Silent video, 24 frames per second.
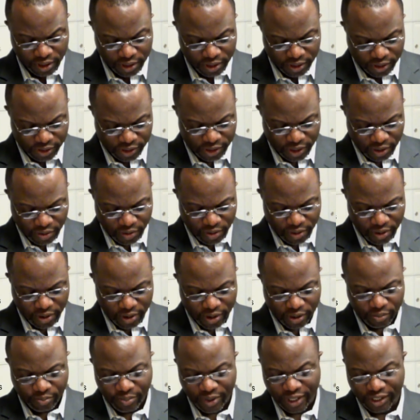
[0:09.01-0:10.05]
So
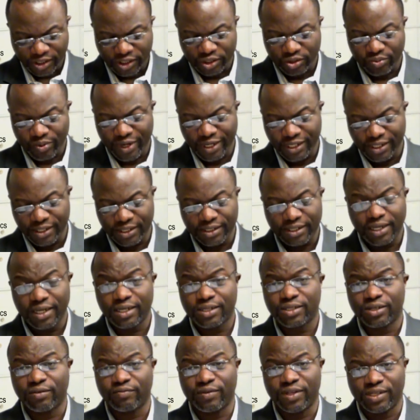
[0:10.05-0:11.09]
on page
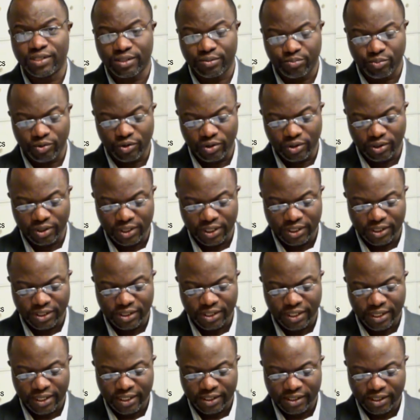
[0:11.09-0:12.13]
26 of this book, it
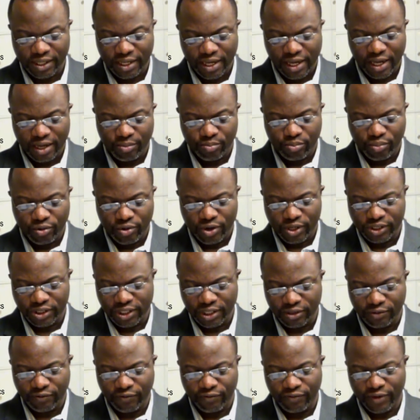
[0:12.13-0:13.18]
says a
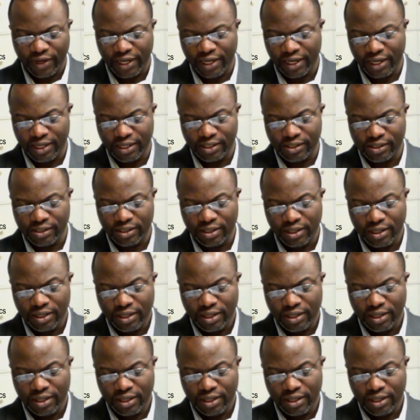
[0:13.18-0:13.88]
project phase